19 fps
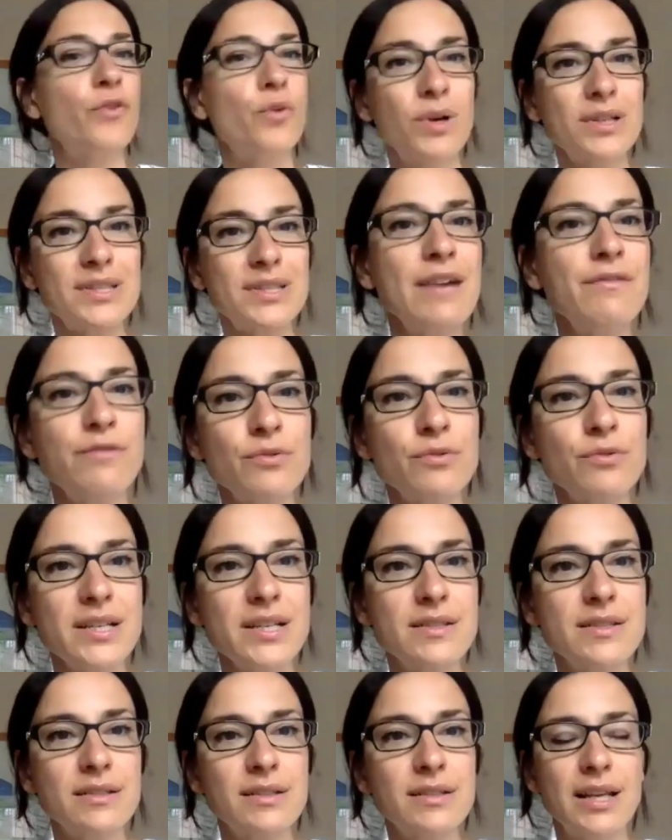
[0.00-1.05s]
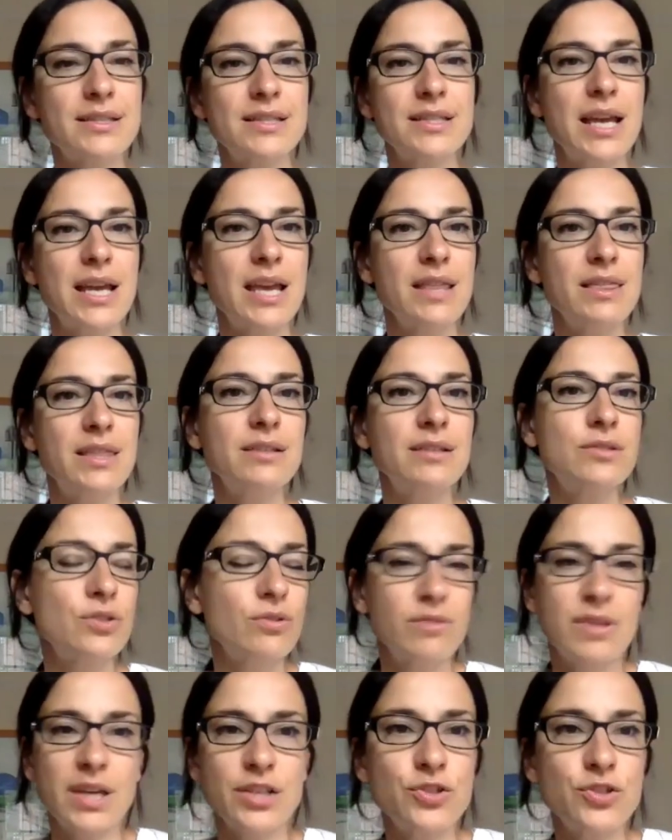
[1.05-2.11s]
for whatever reason, let's say
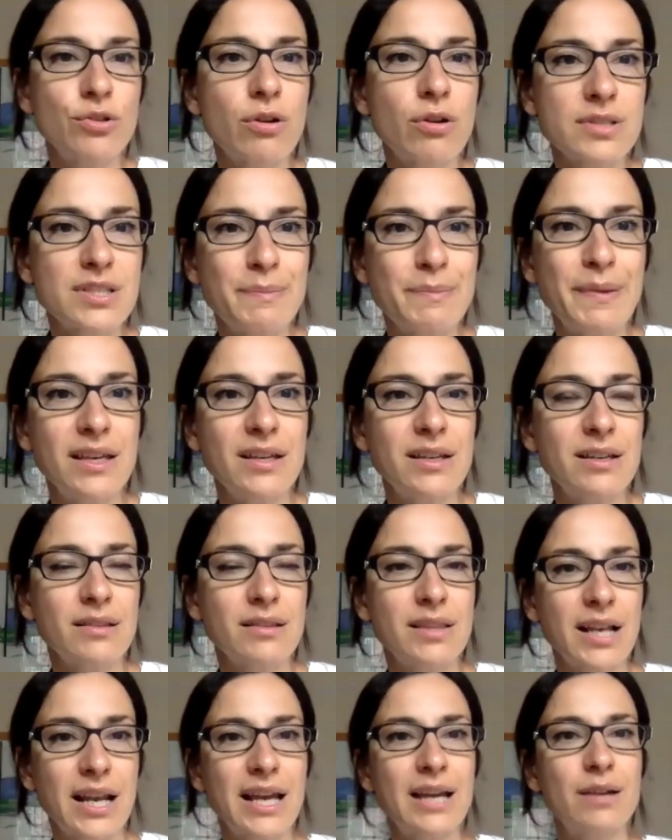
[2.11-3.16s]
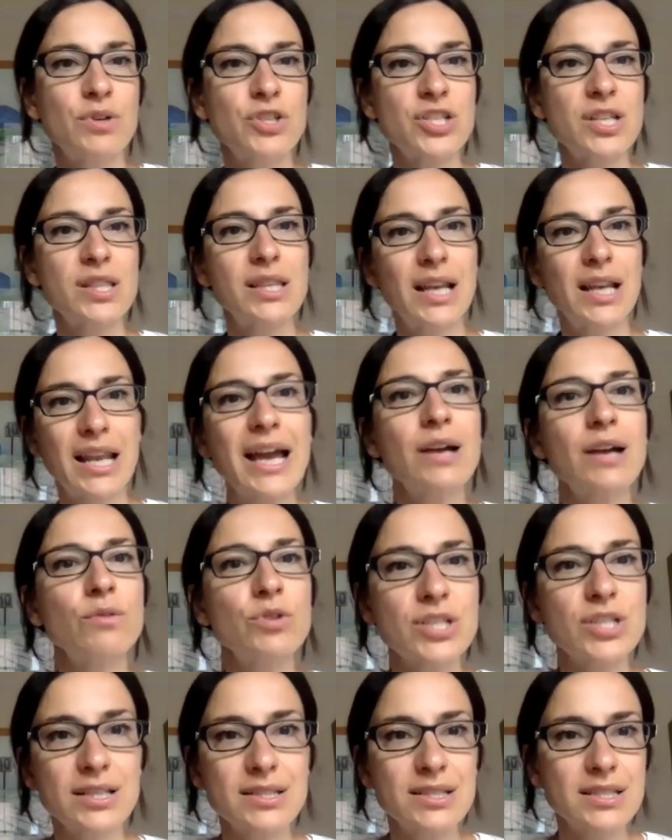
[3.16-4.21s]
they do not speak the language, and the language,
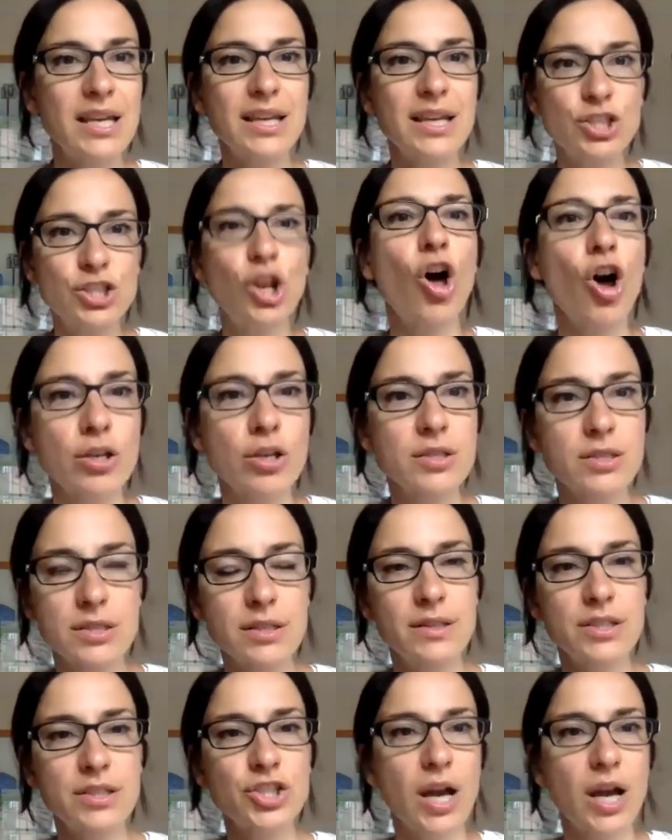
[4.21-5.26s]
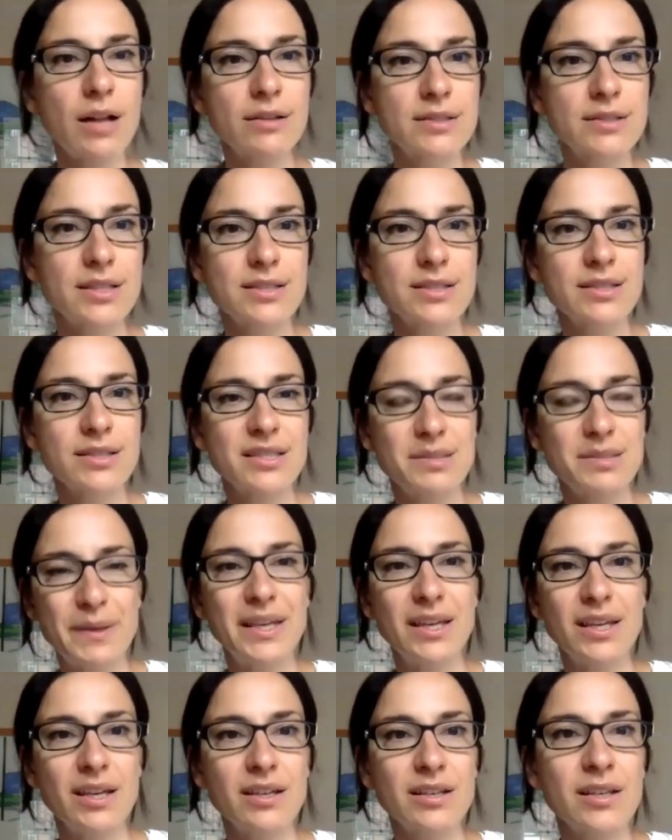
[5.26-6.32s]
let's say it's lost and the child doesn't
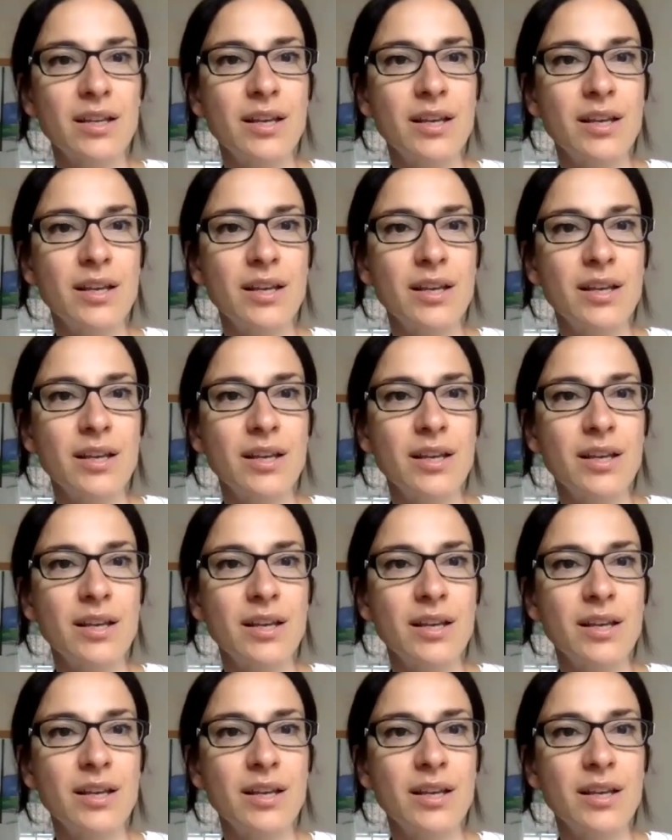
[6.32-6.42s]
speak it.